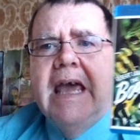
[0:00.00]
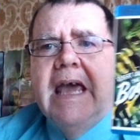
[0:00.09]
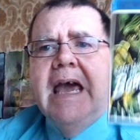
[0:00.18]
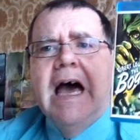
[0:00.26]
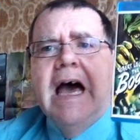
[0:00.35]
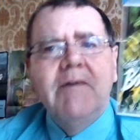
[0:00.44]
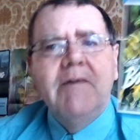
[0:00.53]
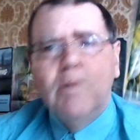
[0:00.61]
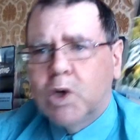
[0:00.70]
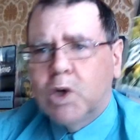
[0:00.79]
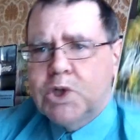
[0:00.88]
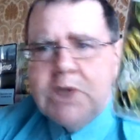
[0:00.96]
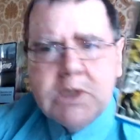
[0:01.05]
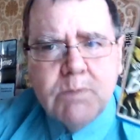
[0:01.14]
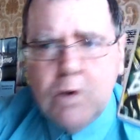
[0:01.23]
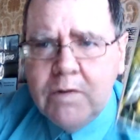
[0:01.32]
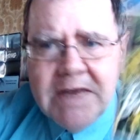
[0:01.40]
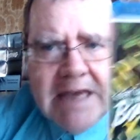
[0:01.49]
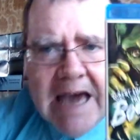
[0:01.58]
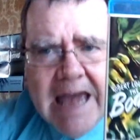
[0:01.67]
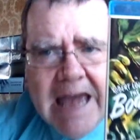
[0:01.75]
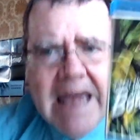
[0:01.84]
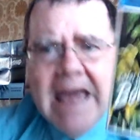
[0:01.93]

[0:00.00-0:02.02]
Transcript: I haven't watched this movie yet.